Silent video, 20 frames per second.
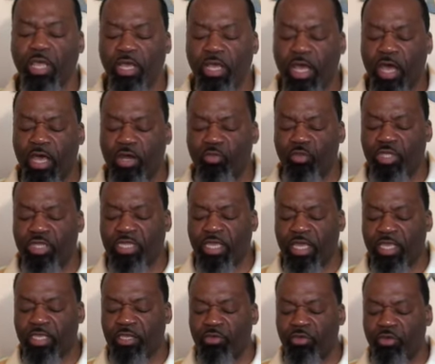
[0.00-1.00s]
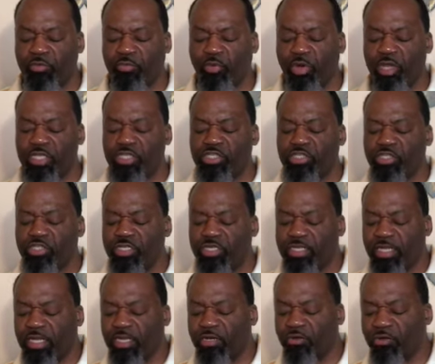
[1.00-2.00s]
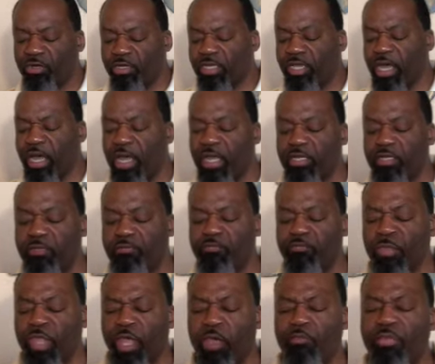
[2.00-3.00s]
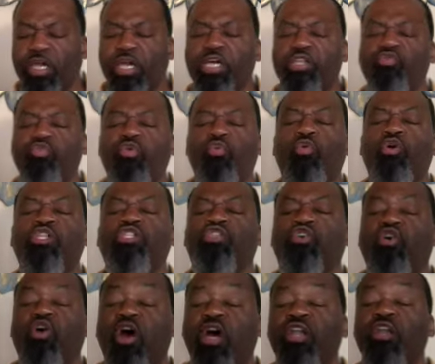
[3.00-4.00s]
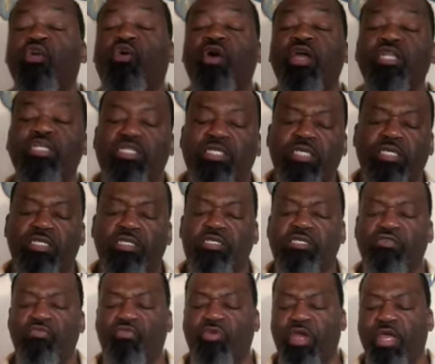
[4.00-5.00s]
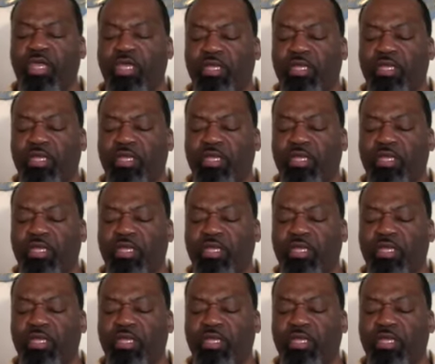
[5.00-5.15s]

And God, we thank you and praise you today, Lord God, because we want your anointing to reign.